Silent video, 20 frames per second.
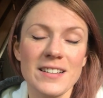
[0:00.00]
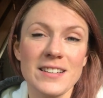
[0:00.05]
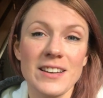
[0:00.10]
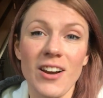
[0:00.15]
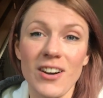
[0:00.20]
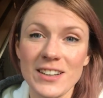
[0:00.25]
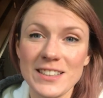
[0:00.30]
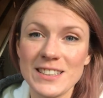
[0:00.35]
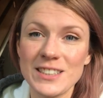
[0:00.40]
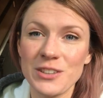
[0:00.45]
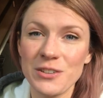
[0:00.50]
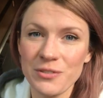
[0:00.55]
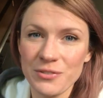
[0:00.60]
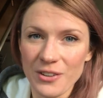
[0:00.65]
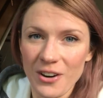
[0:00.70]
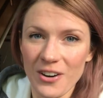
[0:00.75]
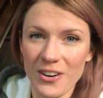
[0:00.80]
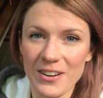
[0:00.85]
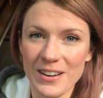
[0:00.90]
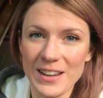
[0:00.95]
9 till
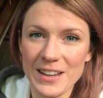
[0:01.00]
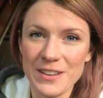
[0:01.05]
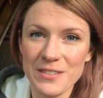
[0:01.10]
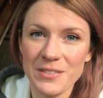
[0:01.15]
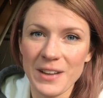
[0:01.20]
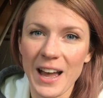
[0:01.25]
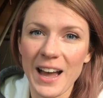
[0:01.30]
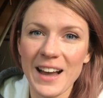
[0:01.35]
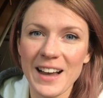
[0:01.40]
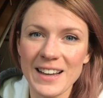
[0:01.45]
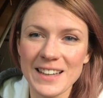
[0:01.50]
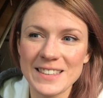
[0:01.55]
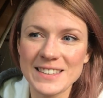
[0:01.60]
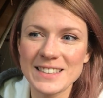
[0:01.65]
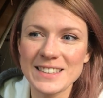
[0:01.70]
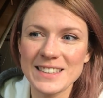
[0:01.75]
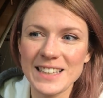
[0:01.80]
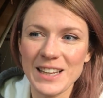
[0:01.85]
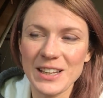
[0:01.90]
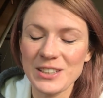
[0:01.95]
5
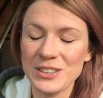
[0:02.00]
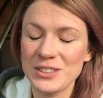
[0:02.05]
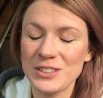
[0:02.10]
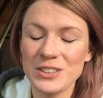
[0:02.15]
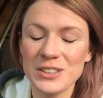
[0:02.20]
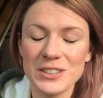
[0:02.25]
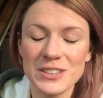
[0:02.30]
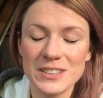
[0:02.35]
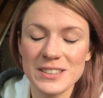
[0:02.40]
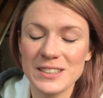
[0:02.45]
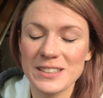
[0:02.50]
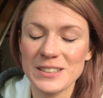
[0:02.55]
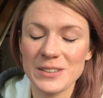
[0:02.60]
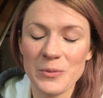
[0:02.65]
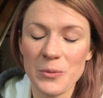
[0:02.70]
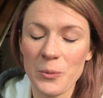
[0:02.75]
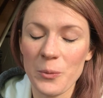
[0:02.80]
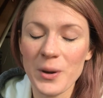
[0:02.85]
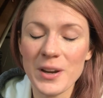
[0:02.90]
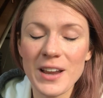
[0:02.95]
and it's just
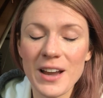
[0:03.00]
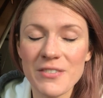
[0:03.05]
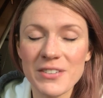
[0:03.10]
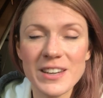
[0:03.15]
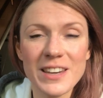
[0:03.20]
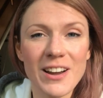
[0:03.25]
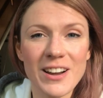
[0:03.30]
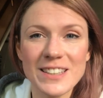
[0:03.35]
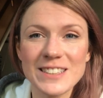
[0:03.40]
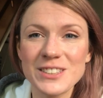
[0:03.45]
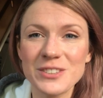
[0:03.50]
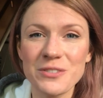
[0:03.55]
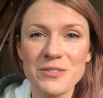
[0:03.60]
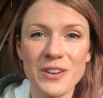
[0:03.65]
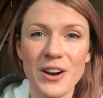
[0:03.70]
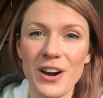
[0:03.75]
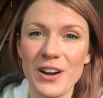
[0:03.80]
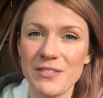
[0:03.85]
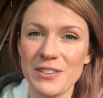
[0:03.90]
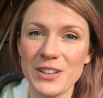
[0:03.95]
when you have a 9 till
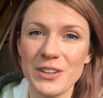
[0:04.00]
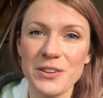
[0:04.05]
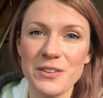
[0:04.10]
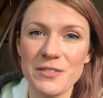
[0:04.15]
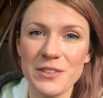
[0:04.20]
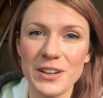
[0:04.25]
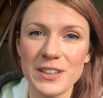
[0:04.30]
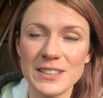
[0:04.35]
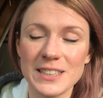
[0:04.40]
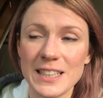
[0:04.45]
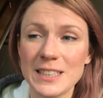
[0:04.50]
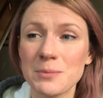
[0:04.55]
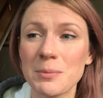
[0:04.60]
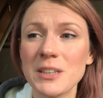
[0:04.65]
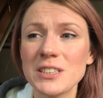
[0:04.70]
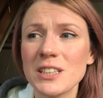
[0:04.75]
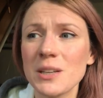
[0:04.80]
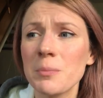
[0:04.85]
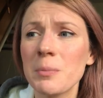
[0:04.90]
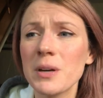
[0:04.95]
5 at university
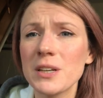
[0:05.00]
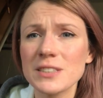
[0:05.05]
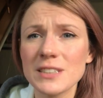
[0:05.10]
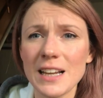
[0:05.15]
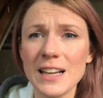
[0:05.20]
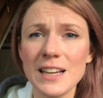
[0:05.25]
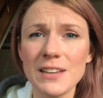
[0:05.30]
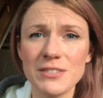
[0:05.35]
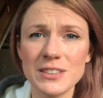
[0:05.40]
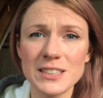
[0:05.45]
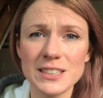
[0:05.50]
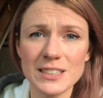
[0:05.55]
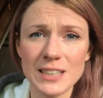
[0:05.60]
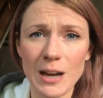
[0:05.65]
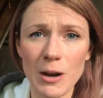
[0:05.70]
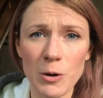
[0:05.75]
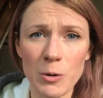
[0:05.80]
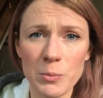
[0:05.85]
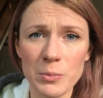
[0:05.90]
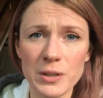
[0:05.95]
especially because I live in
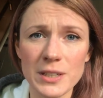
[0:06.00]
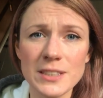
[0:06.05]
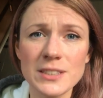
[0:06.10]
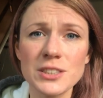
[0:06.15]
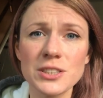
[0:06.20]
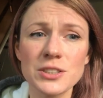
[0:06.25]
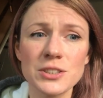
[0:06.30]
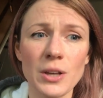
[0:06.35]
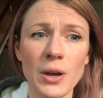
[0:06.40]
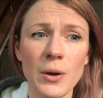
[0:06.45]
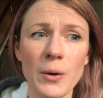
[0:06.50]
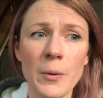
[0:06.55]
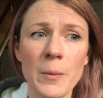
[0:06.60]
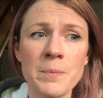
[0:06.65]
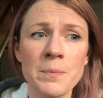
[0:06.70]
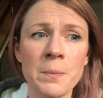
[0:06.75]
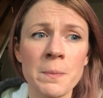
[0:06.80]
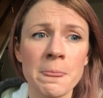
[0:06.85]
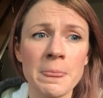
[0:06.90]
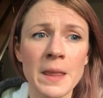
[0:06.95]
Stourbridge so
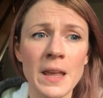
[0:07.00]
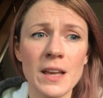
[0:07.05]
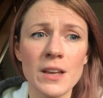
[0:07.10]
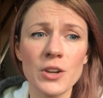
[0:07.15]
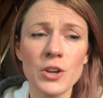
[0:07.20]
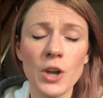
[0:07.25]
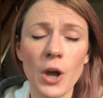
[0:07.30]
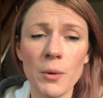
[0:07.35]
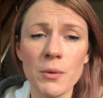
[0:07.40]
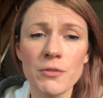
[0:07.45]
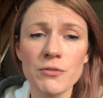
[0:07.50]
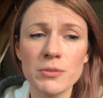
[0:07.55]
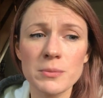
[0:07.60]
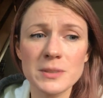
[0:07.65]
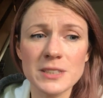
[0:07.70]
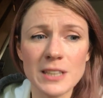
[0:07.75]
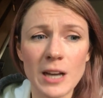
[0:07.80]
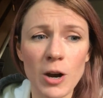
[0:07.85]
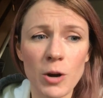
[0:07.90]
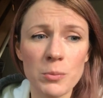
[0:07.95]
Going from
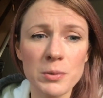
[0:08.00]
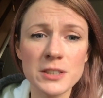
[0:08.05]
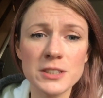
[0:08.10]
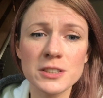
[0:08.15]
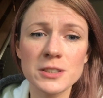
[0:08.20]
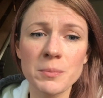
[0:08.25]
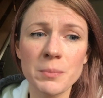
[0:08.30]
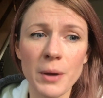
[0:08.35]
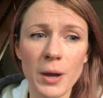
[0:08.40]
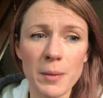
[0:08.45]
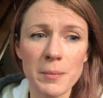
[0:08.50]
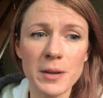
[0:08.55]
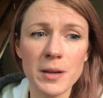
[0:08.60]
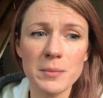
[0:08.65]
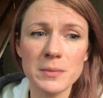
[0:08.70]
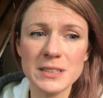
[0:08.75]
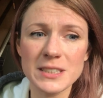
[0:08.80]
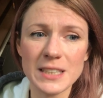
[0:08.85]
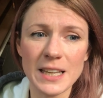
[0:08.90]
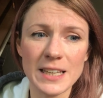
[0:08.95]
Stourbridge to
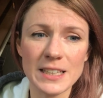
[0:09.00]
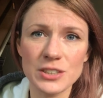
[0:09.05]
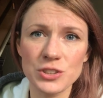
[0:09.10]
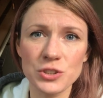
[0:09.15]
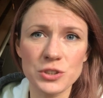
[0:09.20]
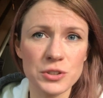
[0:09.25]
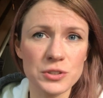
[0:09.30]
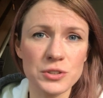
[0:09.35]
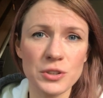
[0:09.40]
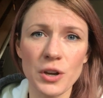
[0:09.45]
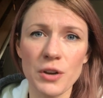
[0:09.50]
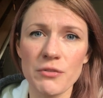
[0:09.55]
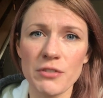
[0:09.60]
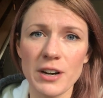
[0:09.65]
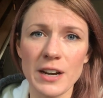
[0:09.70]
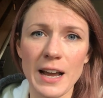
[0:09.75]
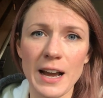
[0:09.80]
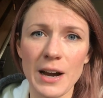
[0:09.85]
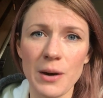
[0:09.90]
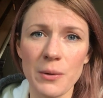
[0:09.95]
Birmingham, it takes just over
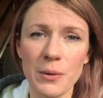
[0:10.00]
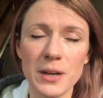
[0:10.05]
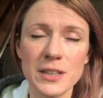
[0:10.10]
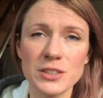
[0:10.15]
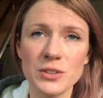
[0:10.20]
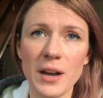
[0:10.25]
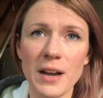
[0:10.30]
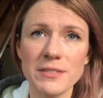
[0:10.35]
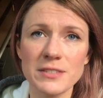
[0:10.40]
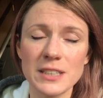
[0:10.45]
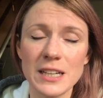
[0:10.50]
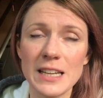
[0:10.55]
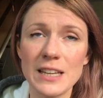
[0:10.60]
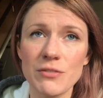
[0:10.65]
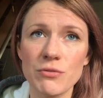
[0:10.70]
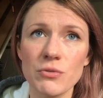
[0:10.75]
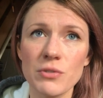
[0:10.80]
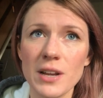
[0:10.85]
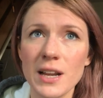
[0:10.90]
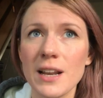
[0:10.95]
an hour, so I have to
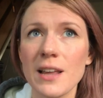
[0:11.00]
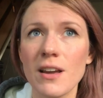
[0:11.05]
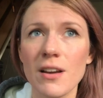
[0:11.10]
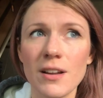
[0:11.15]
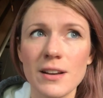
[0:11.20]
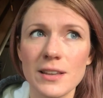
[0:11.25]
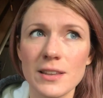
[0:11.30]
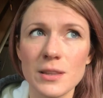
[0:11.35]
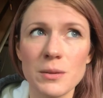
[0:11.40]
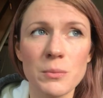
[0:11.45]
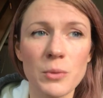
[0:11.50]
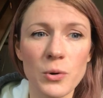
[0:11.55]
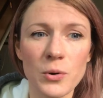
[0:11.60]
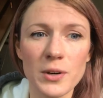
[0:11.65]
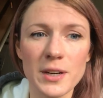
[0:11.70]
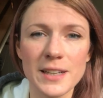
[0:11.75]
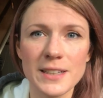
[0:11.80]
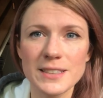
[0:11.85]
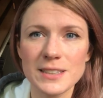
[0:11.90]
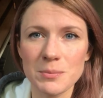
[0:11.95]
leave really early in the
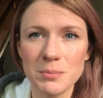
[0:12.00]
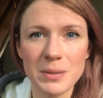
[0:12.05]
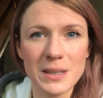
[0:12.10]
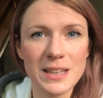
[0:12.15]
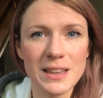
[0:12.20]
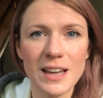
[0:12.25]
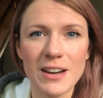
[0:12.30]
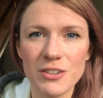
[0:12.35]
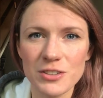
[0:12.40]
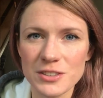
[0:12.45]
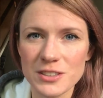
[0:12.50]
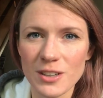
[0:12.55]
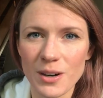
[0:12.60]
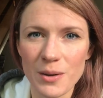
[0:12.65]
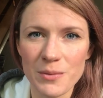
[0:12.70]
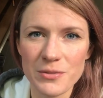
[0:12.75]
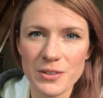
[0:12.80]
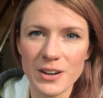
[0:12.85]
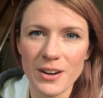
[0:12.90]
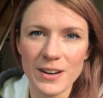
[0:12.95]
morning to be there on
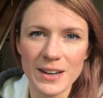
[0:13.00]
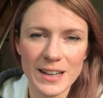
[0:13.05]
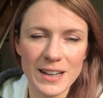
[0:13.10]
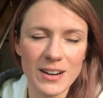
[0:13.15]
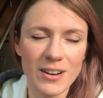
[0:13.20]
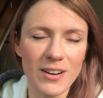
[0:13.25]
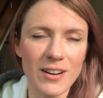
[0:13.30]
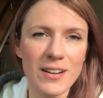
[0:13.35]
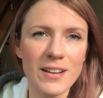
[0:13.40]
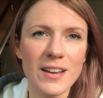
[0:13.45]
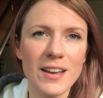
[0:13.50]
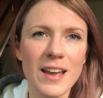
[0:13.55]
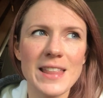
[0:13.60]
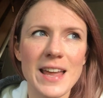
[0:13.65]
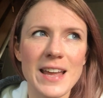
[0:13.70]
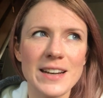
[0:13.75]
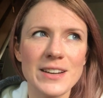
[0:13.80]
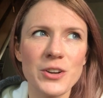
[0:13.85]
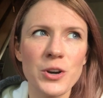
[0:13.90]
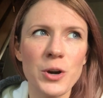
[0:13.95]
time for nine o'clock.
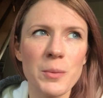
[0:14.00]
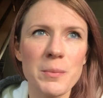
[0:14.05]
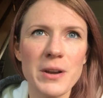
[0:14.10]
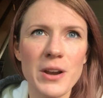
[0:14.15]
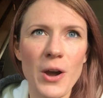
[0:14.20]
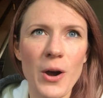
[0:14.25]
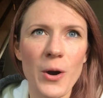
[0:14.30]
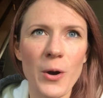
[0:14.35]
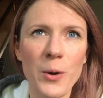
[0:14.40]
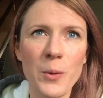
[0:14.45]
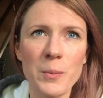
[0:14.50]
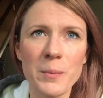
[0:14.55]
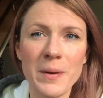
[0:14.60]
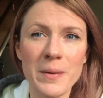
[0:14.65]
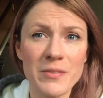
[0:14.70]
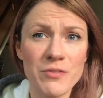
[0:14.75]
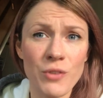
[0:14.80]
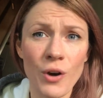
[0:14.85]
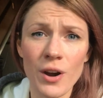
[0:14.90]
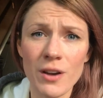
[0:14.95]
Then coming
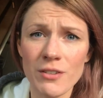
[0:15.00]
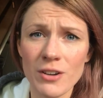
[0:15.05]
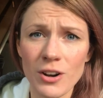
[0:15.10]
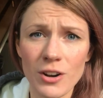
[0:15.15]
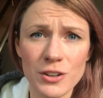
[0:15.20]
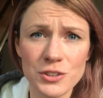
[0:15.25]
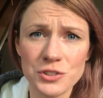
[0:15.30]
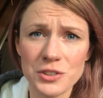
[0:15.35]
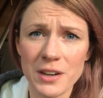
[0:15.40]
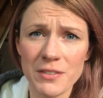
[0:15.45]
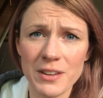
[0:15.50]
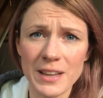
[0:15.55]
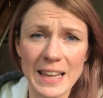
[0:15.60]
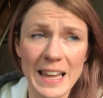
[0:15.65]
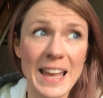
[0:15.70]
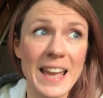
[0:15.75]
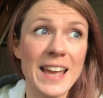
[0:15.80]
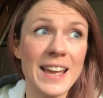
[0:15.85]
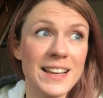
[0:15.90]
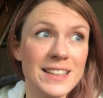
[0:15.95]
home, five o'clock traffic
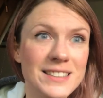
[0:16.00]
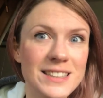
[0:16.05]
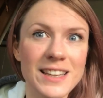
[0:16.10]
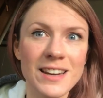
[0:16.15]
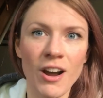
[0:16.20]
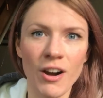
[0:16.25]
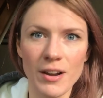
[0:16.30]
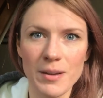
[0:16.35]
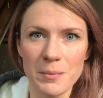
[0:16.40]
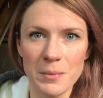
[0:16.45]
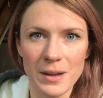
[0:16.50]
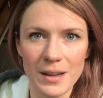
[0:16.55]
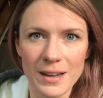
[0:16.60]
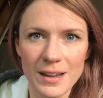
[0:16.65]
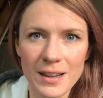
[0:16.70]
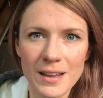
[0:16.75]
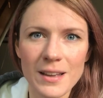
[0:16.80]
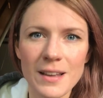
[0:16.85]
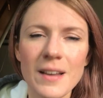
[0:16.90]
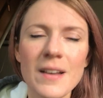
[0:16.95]
is a
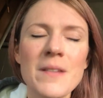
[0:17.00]
nightmare.